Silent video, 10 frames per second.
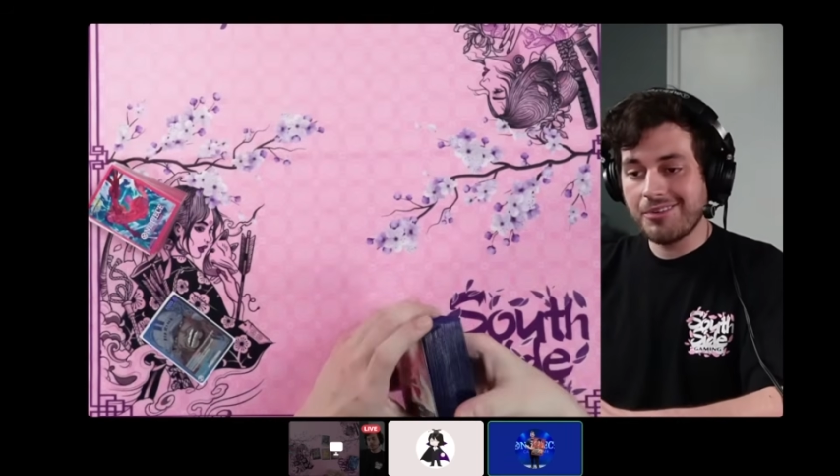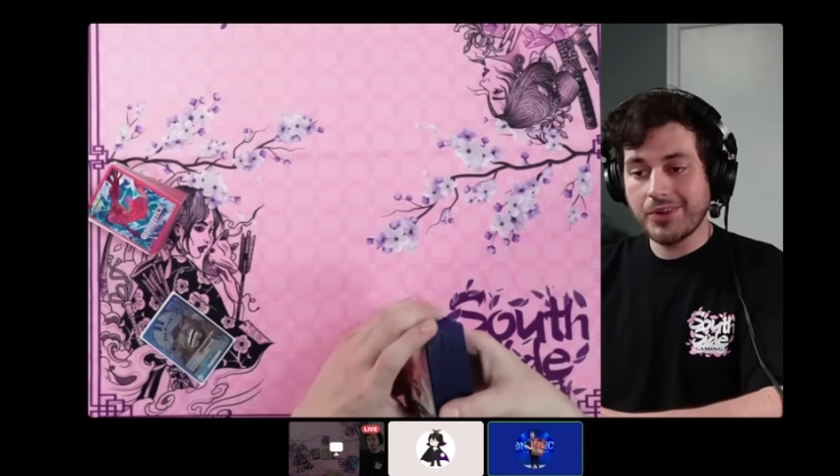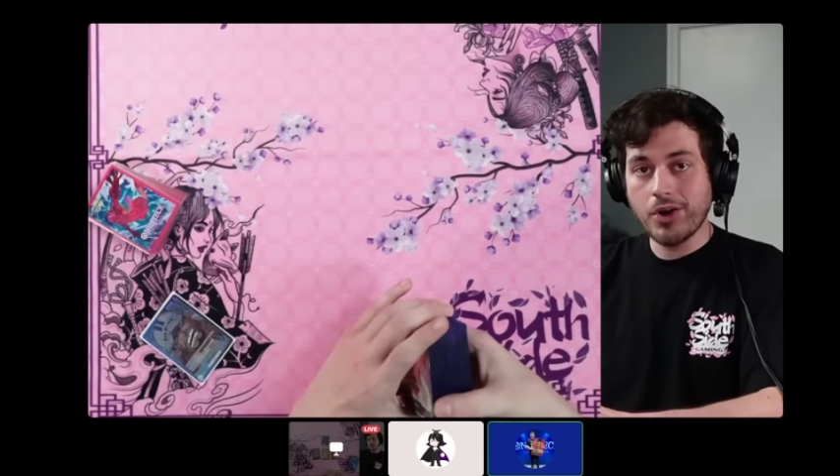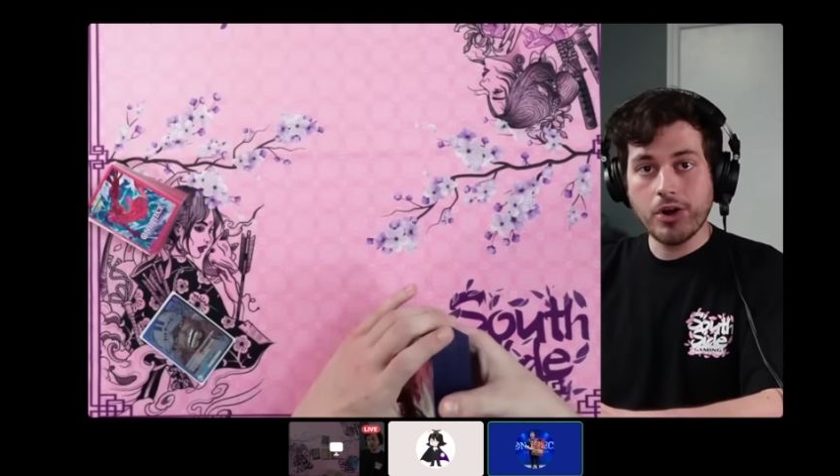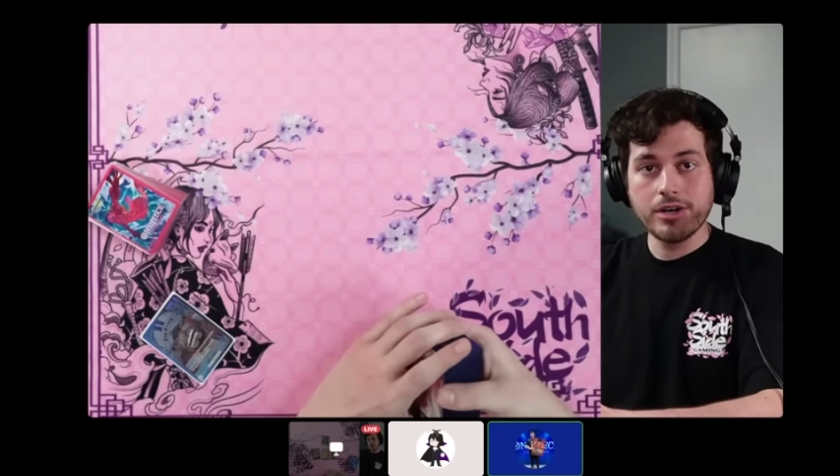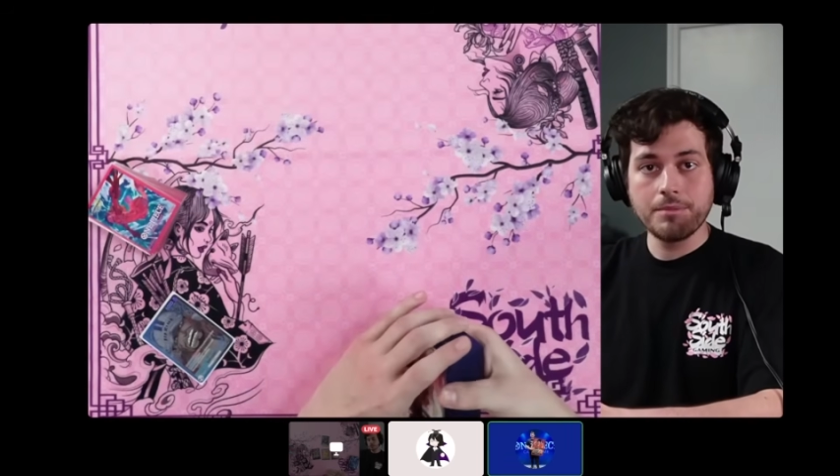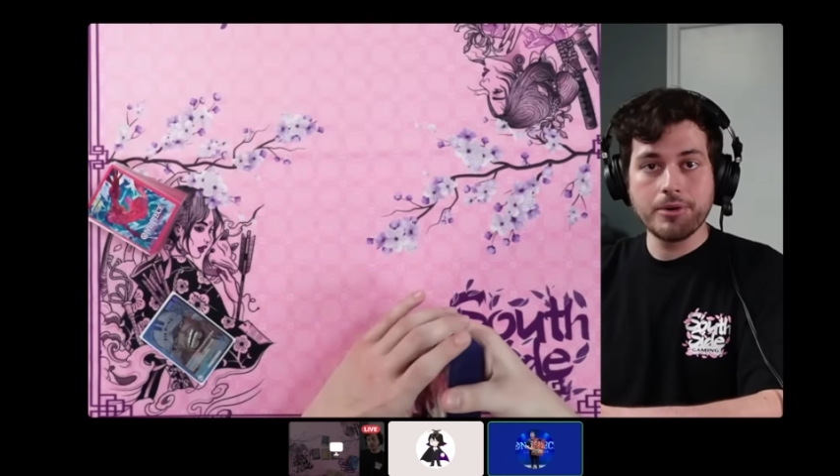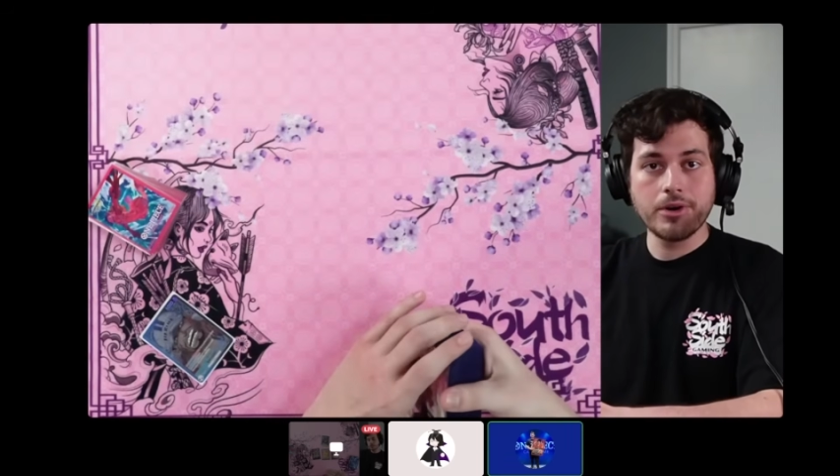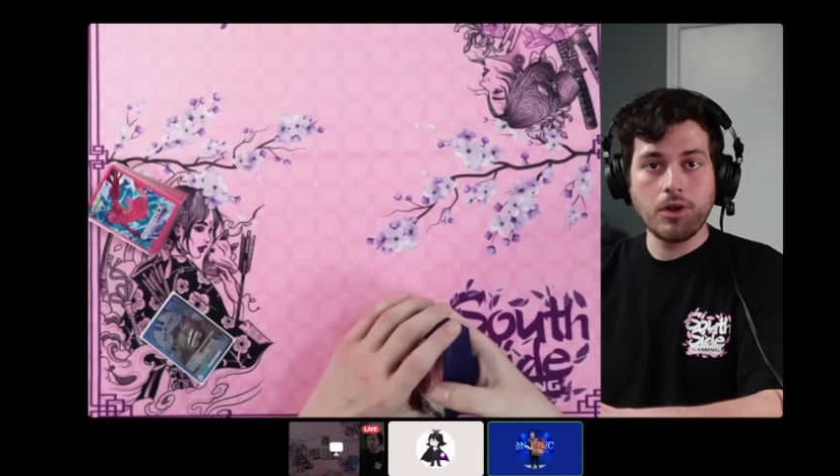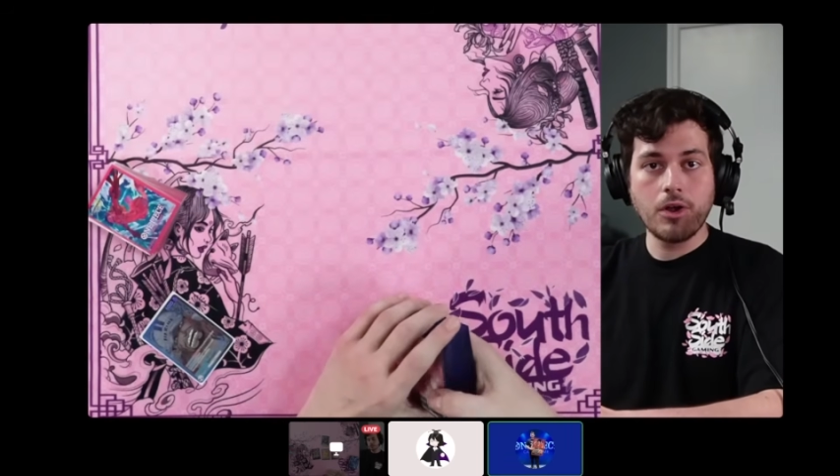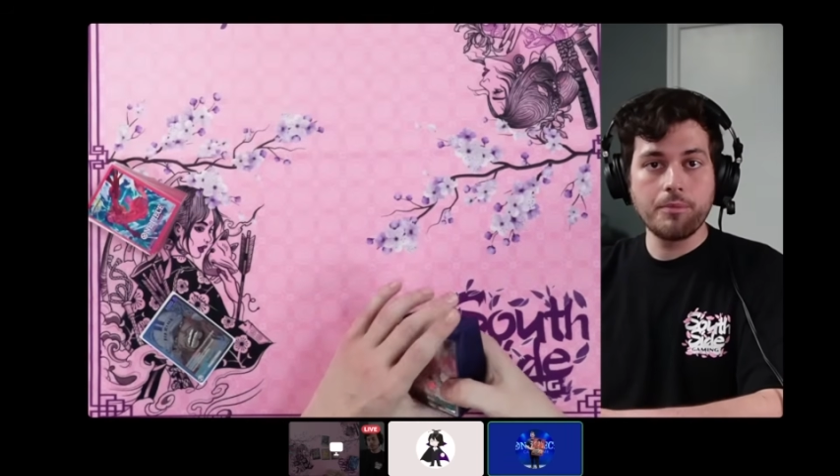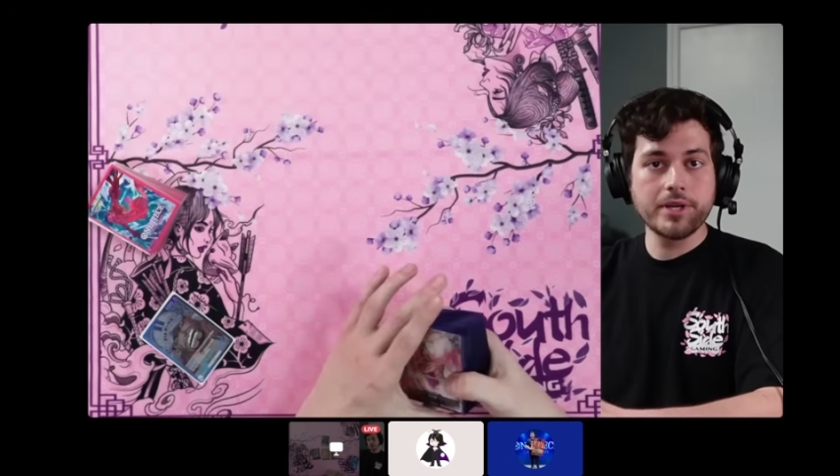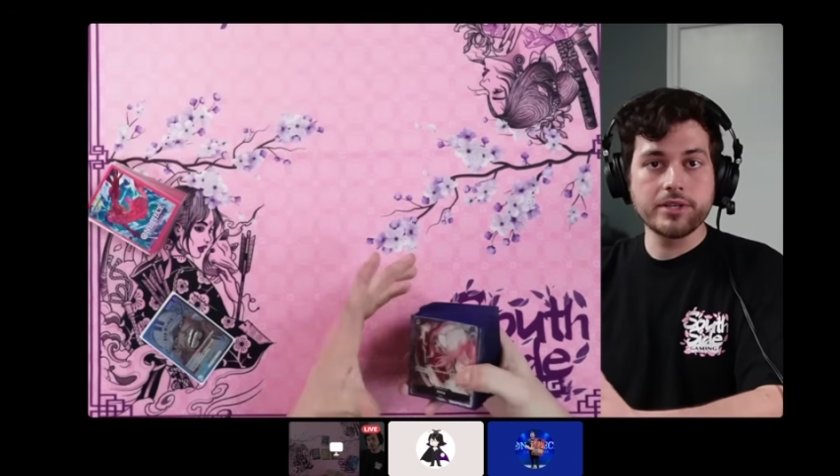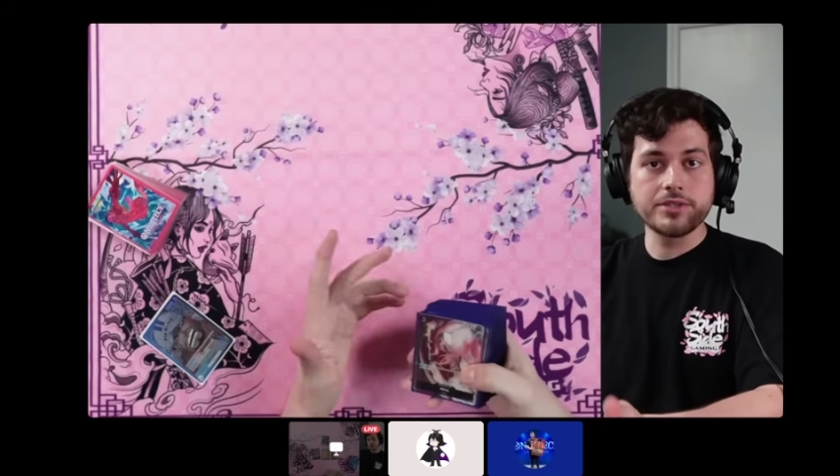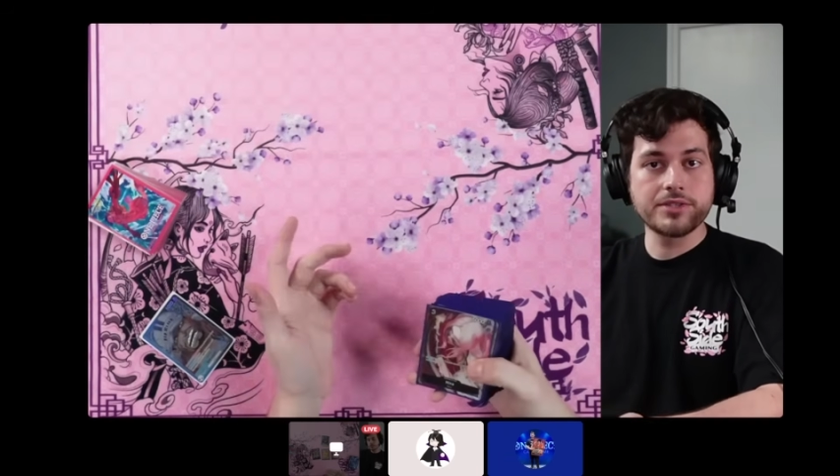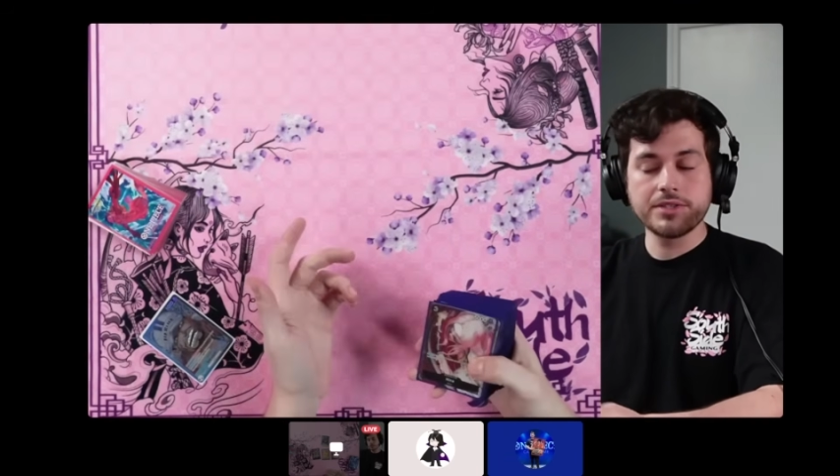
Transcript: hard number at all, because